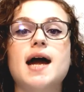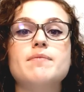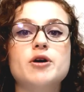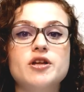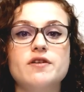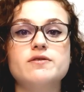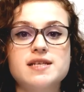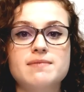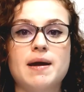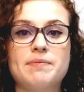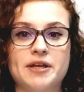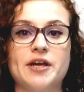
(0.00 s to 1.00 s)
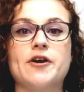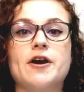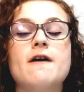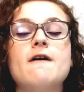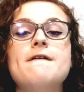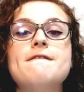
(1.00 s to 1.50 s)
I put those in my
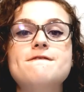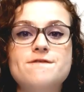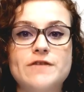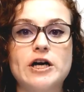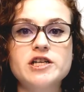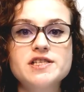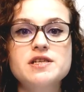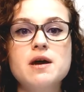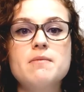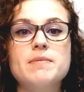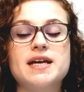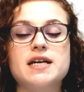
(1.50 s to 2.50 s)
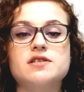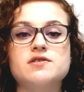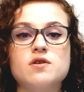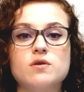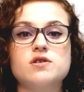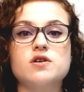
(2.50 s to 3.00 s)
planner first,
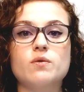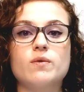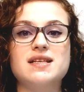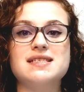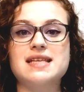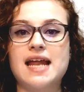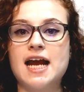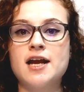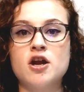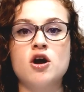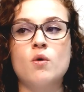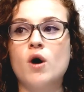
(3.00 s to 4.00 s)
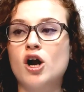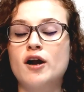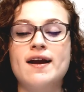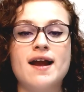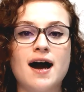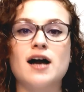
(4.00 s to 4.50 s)
because those are the ones that I know
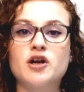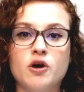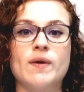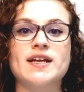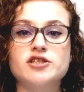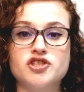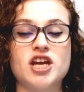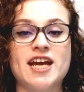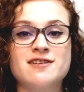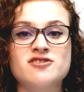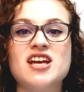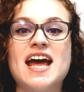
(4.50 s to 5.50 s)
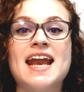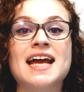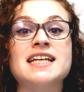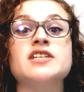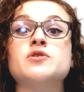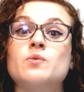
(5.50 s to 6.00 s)
are not going to change and
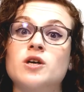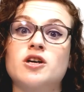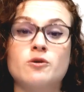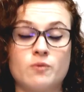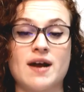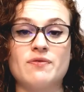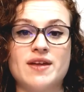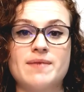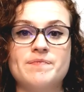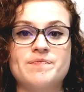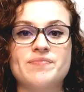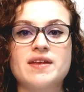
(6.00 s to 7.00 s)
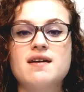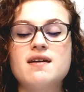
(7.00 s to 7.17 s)
I need to work around them.